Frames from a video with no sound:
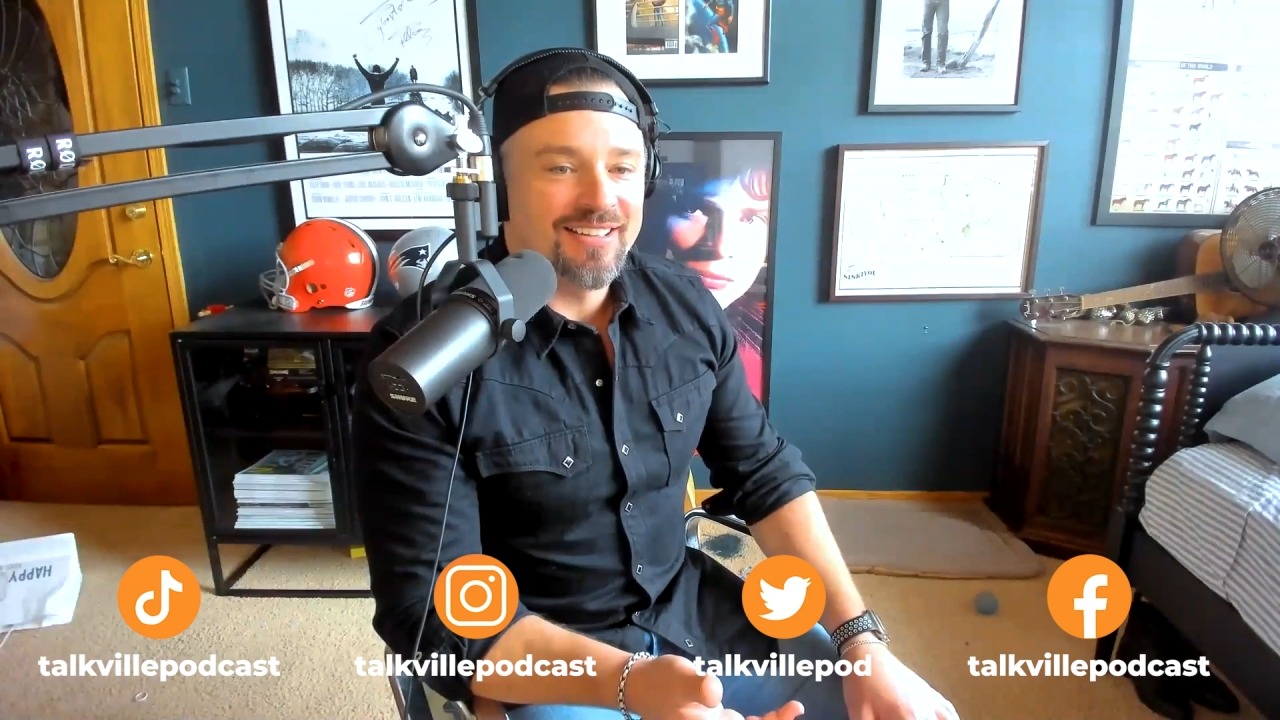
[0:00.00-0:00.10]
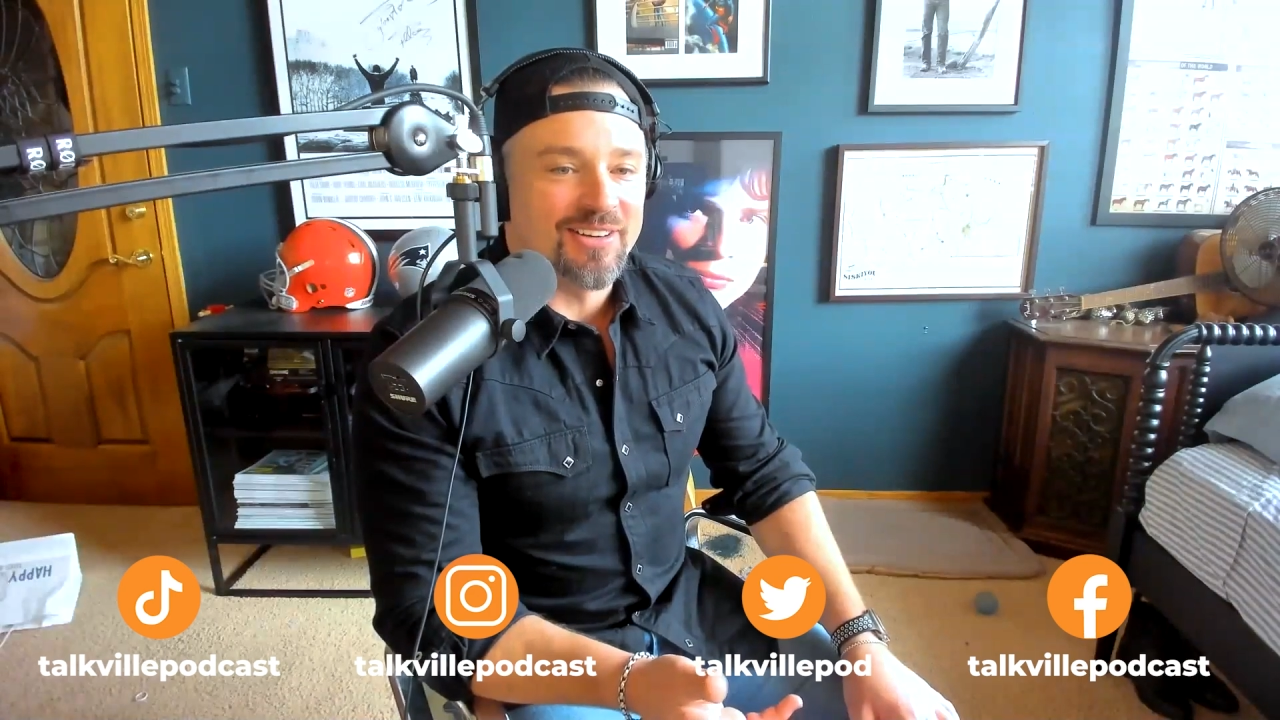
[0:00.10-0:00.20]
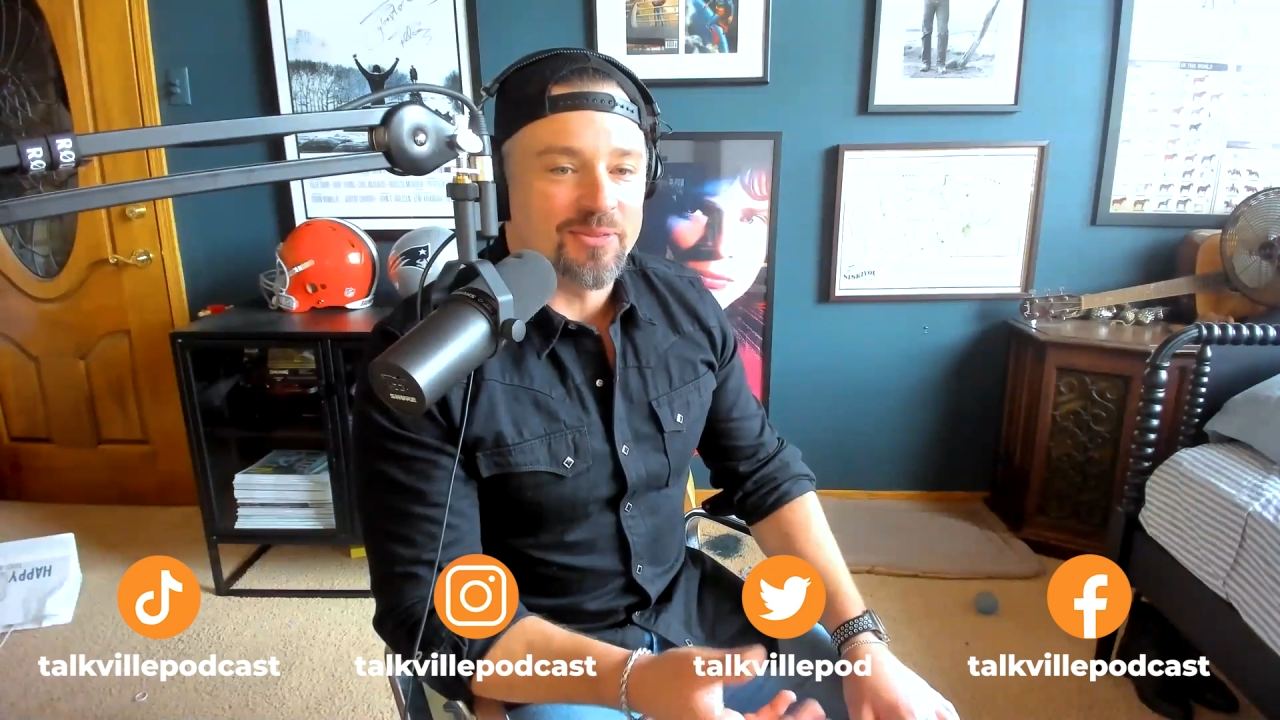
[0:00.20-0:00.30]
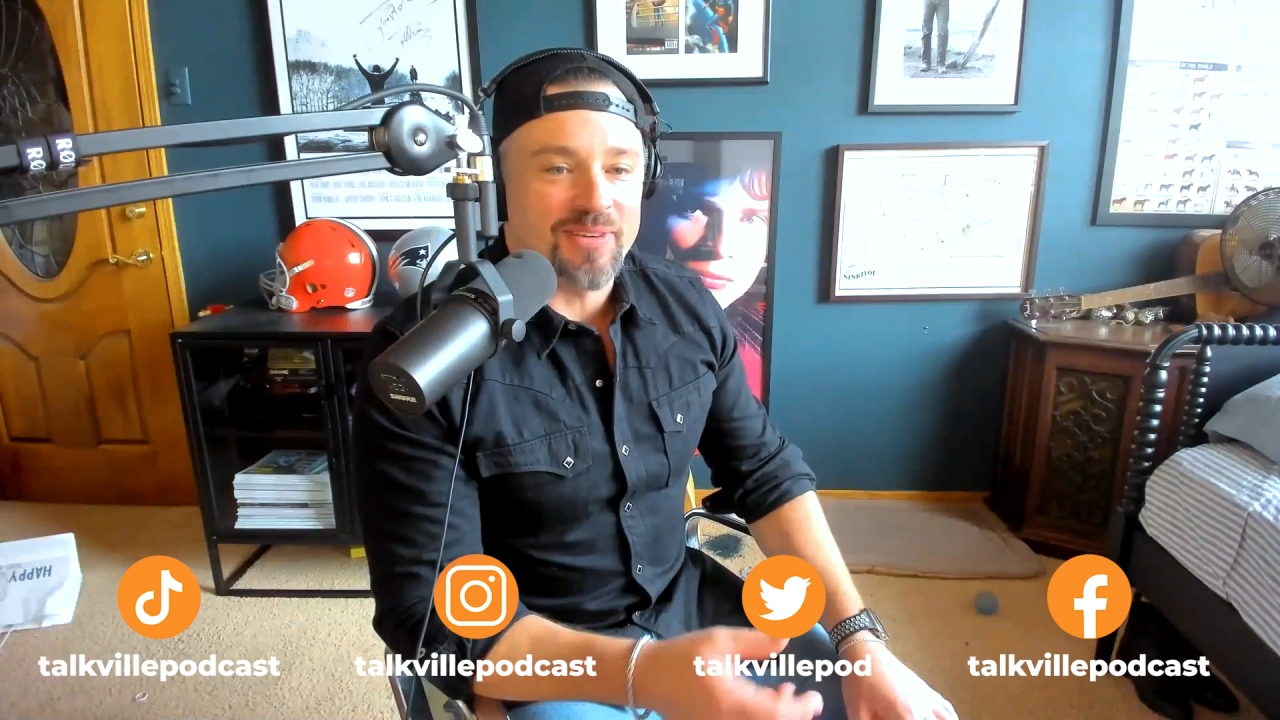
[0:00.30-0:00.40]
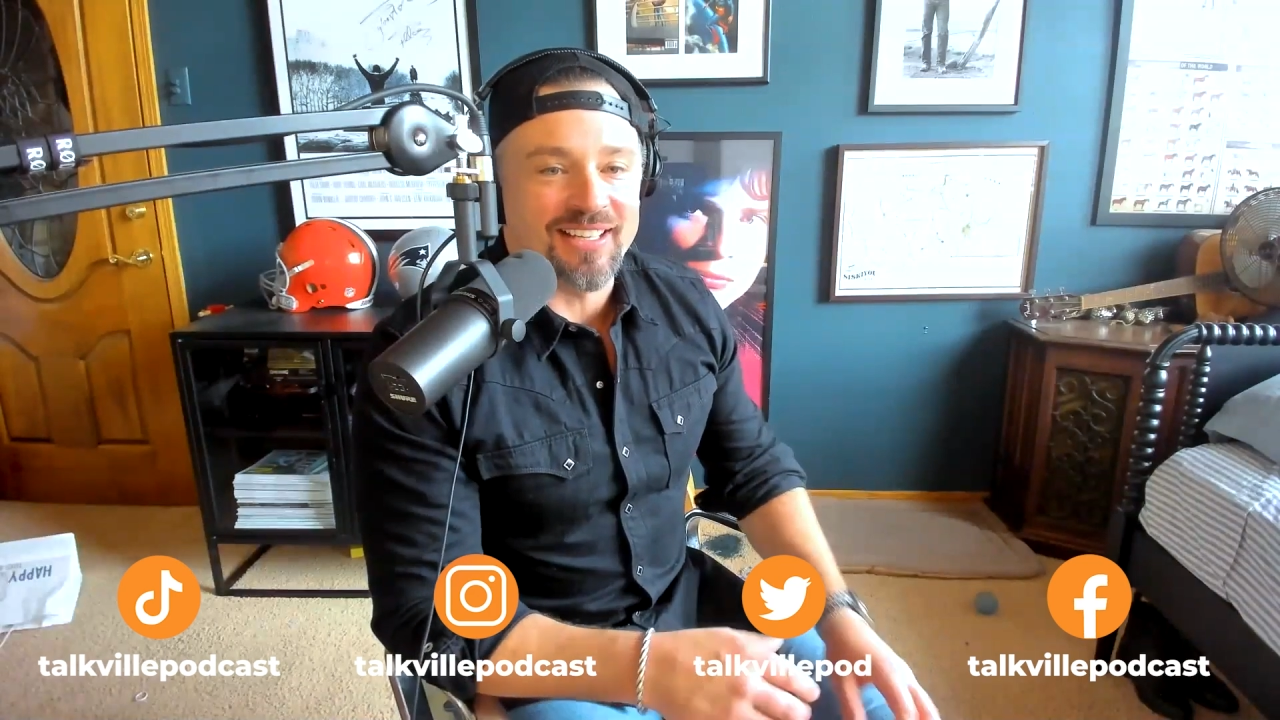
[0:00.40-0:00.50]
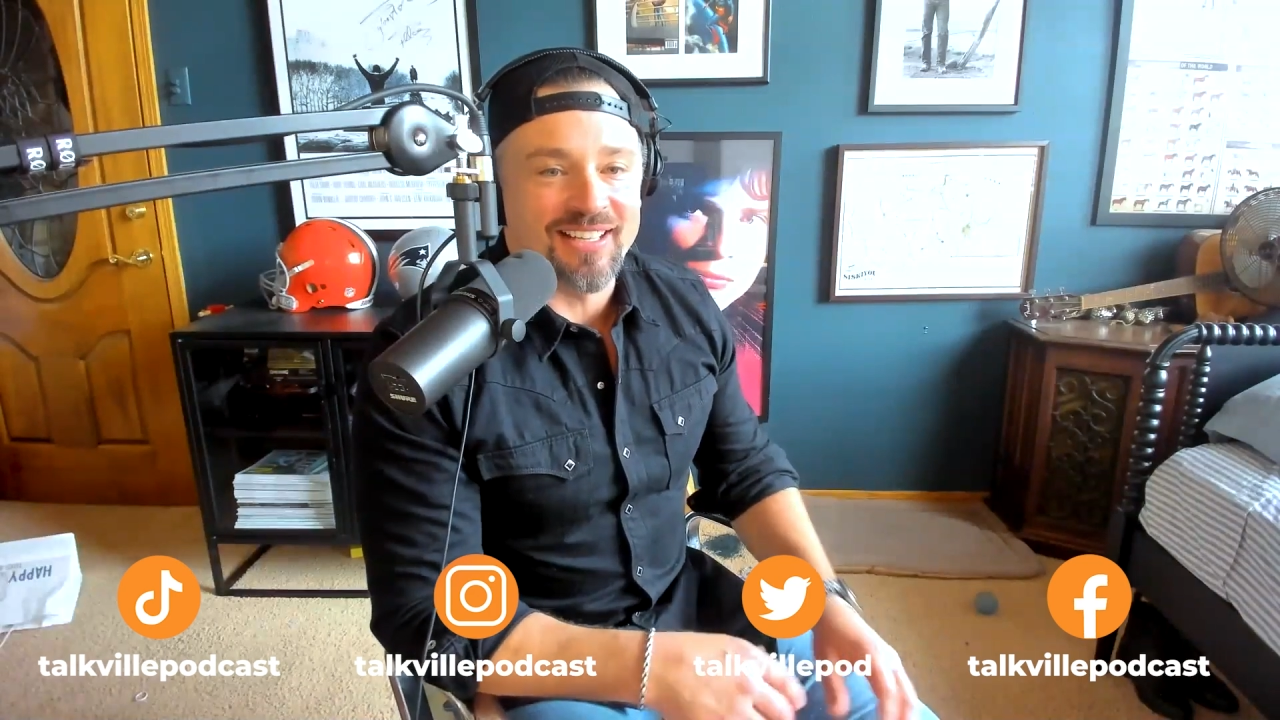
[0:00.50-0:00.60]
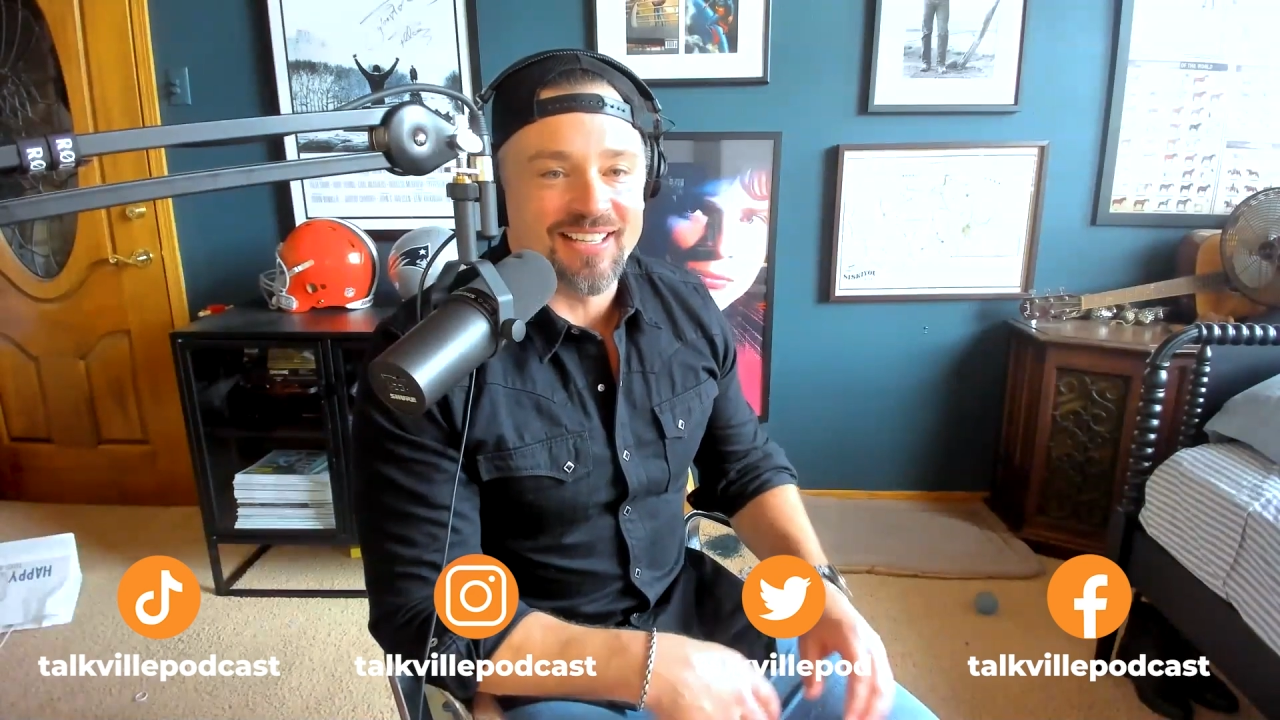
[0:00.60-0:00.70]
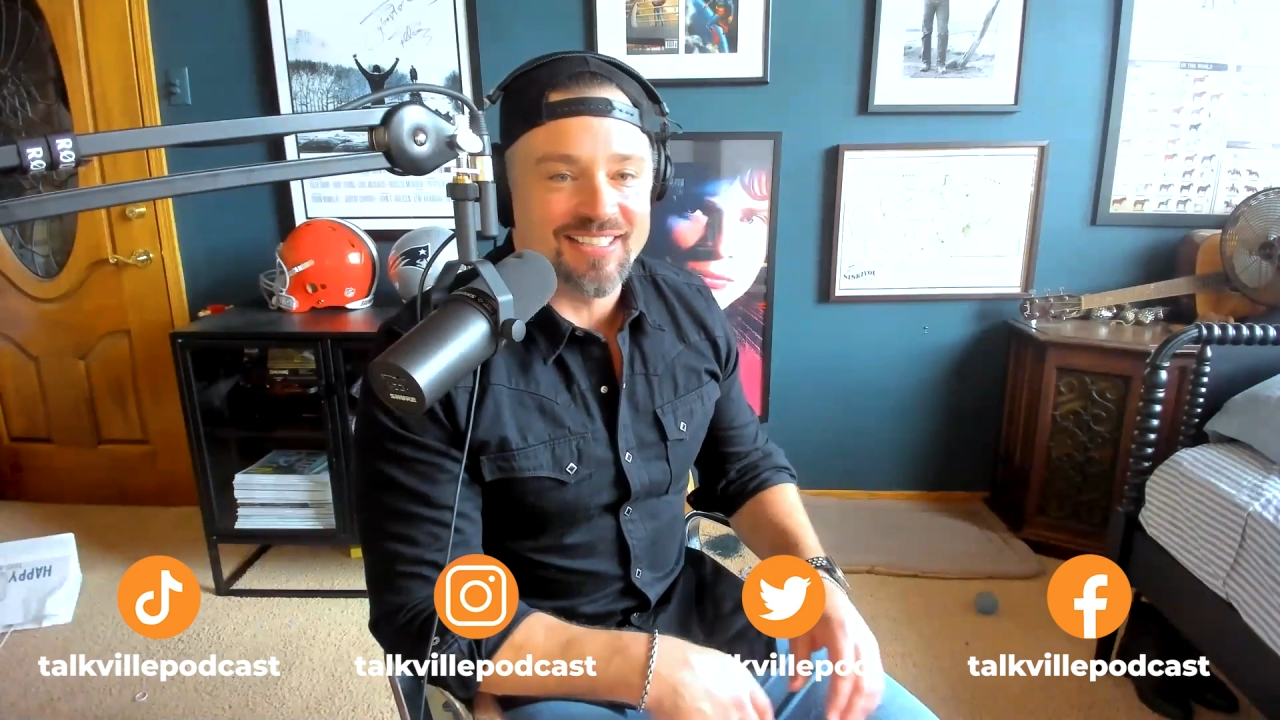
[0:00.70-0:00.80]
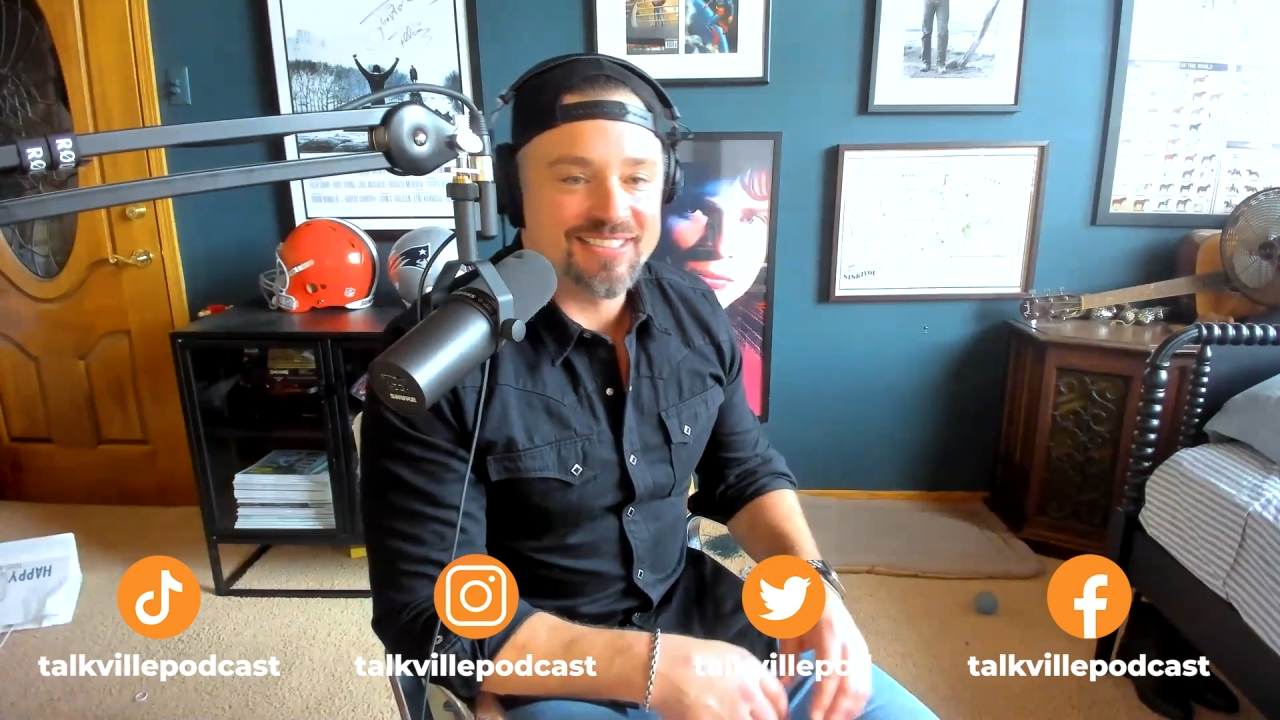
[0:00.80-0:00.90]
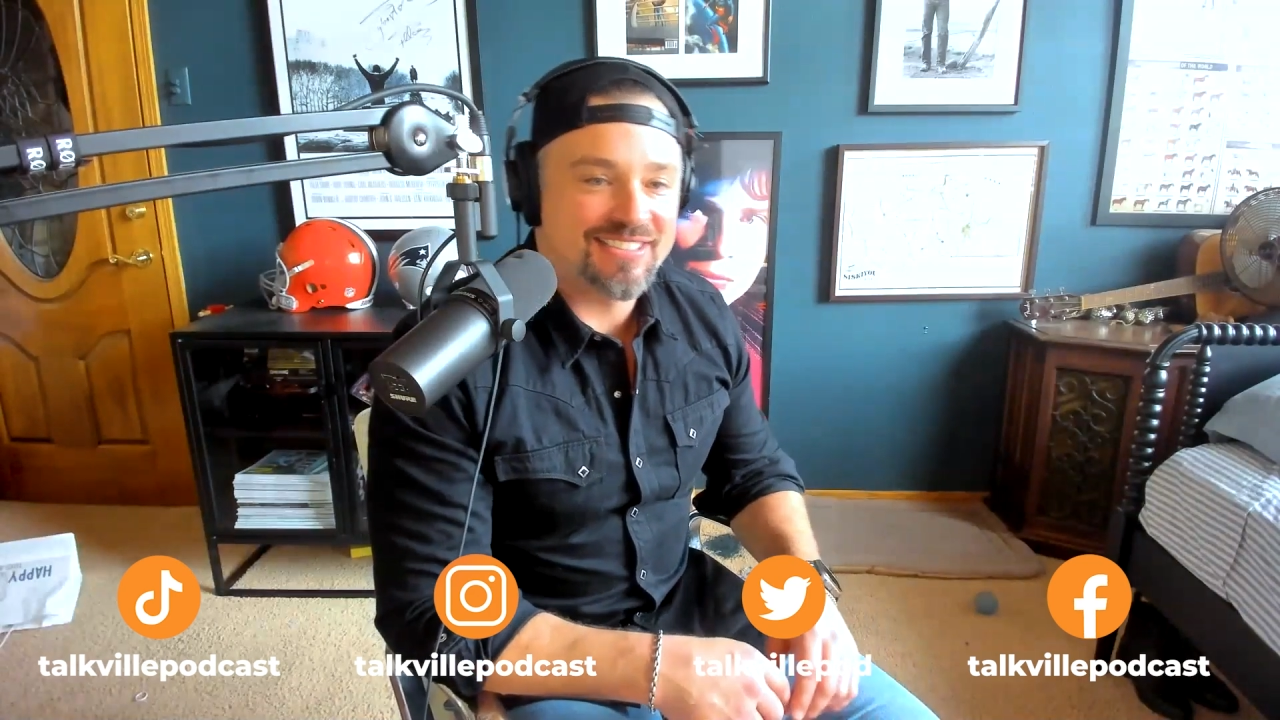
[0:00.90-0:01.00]
Oh my
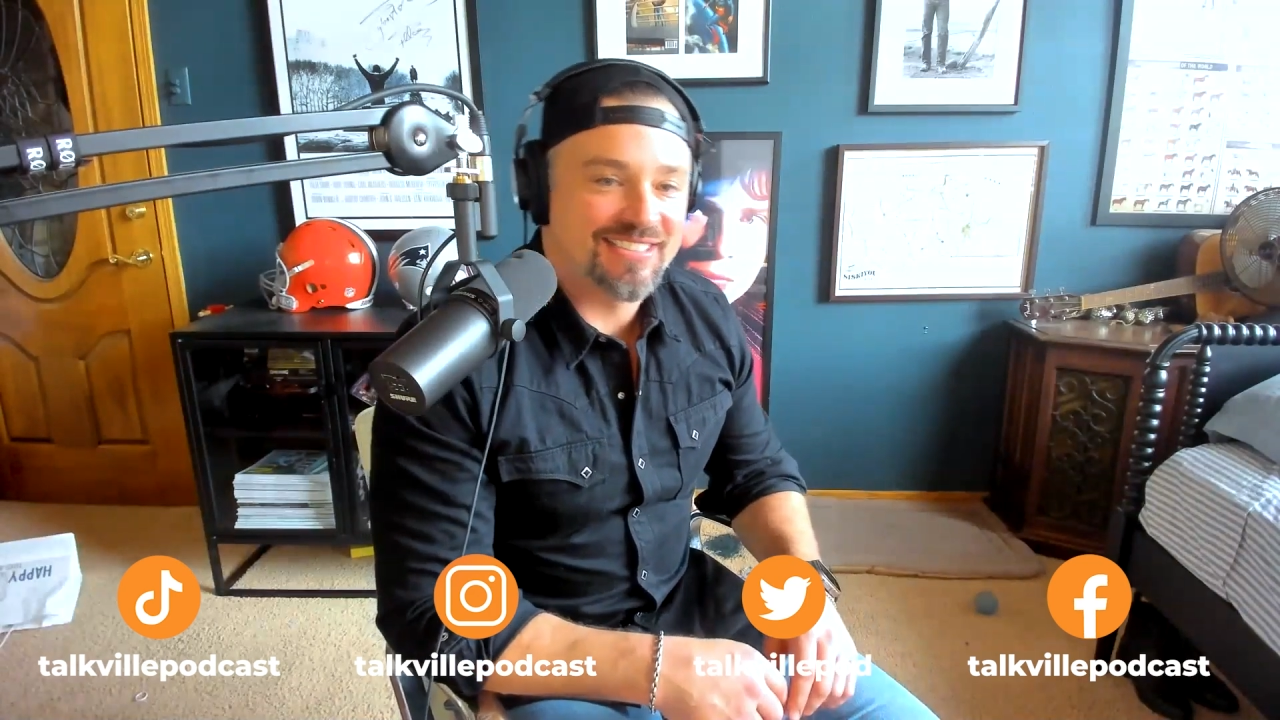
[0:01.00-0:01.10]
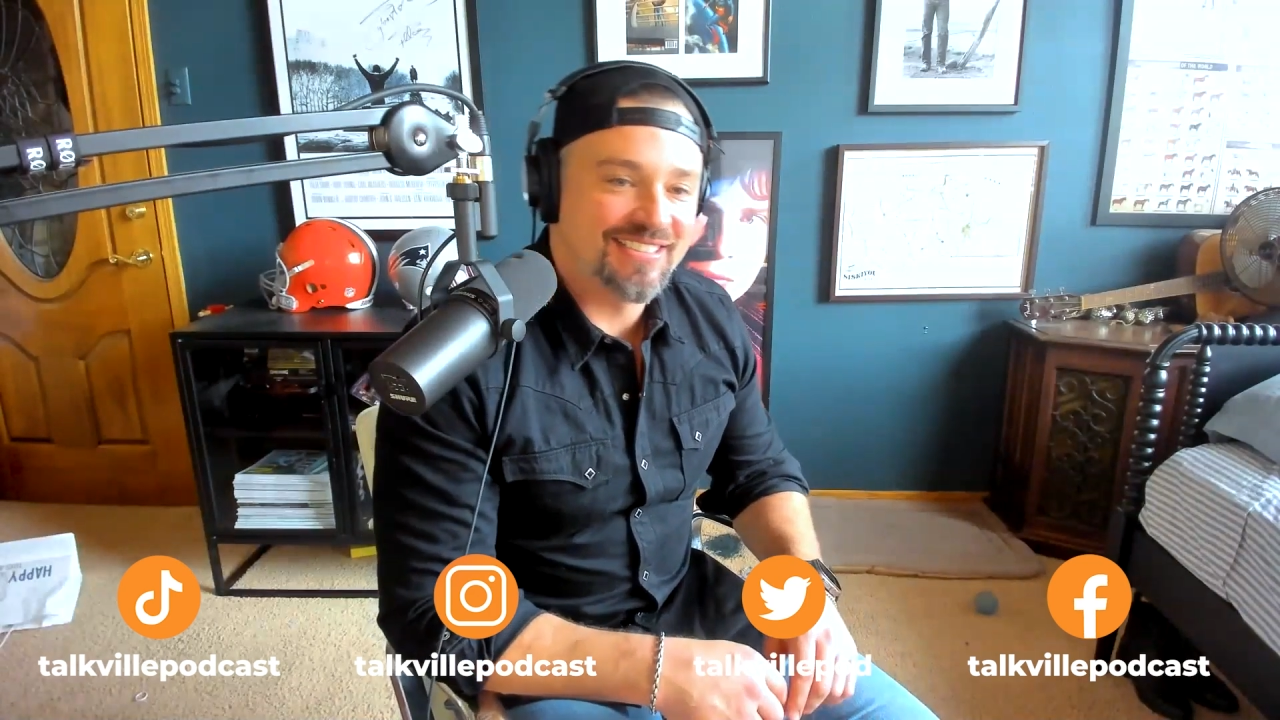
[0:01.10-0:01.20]
gosh.